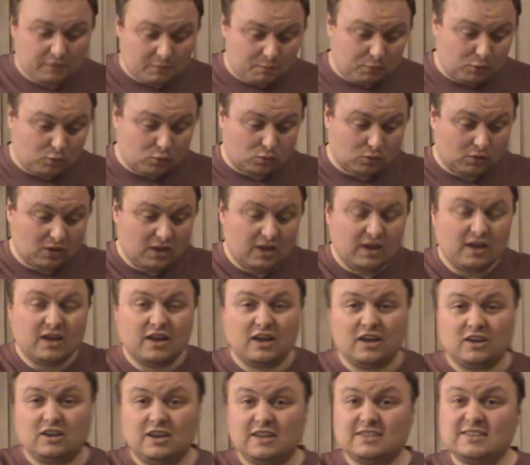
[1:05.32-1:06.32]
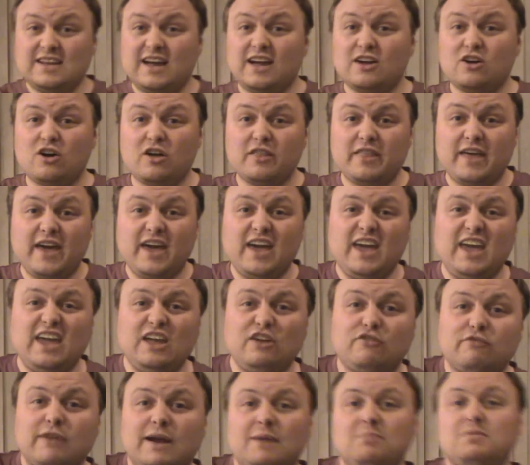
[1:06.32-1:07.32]
of the pool, and as I got there, he
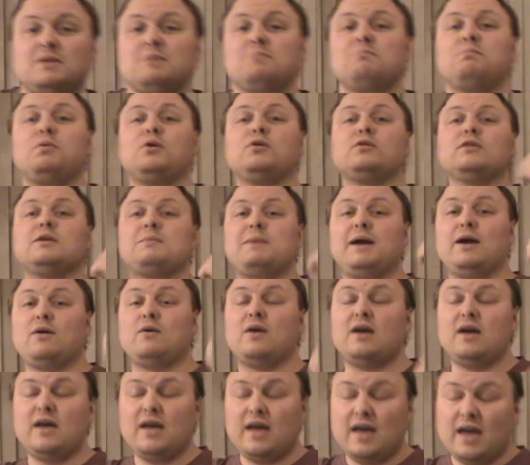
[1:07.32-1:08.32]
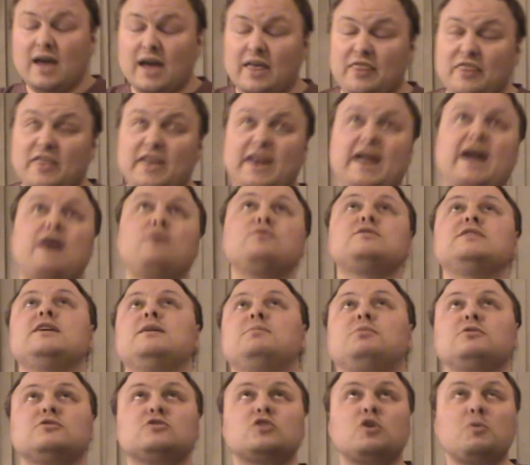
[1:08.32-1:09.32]
grabbed him, pulled him out, and then I was
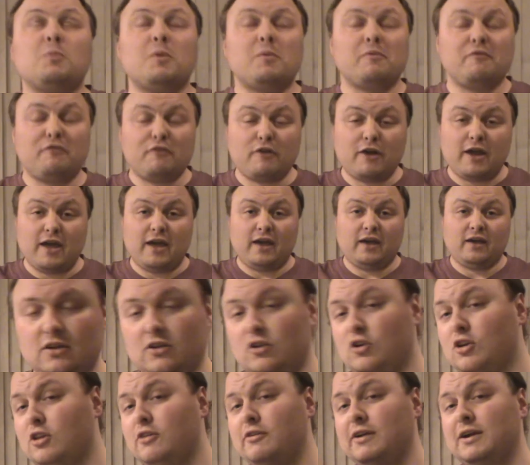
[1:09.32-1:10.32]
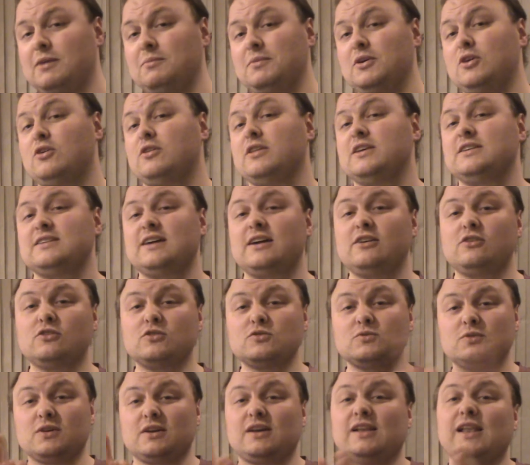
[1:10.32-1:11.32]
able to come up for air. And all around me, all these
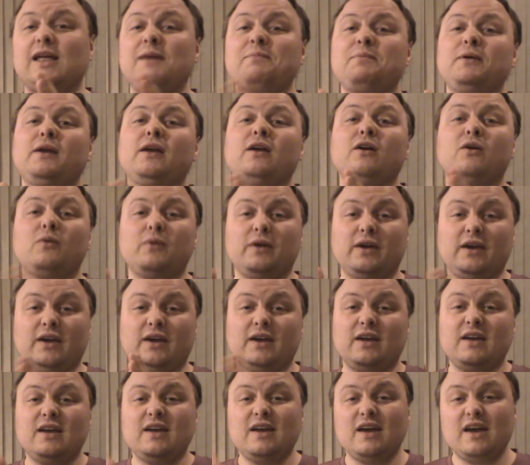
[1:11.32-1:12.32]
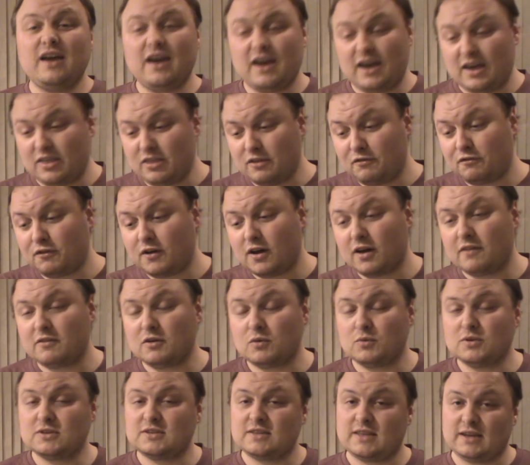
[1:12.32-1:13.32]
adults were clapping away, and the father
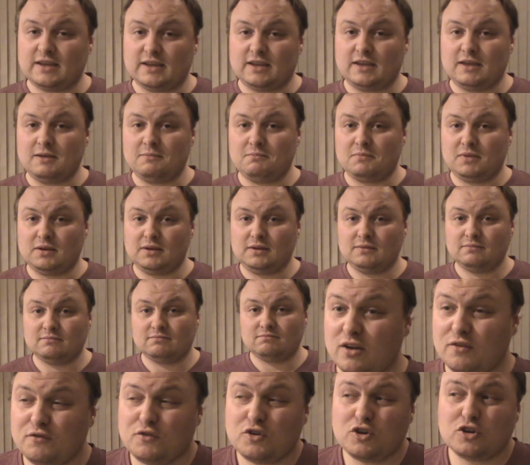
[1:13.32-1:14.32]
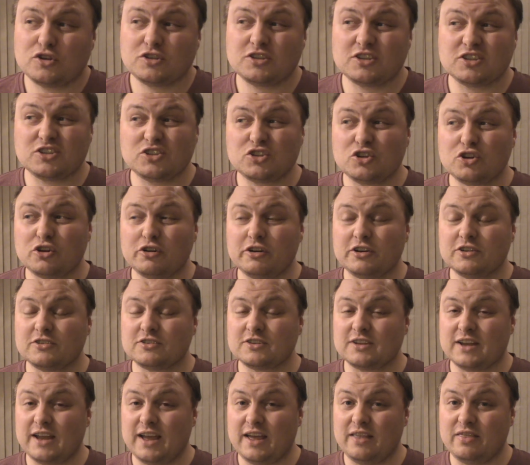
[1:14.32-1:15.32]
was thanking me. Of course, the story
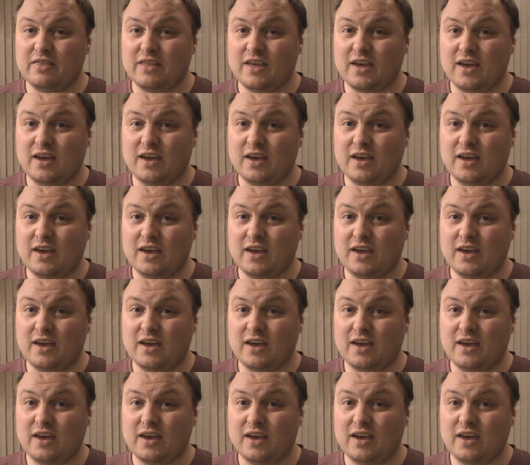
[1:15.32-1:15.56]
doesn't end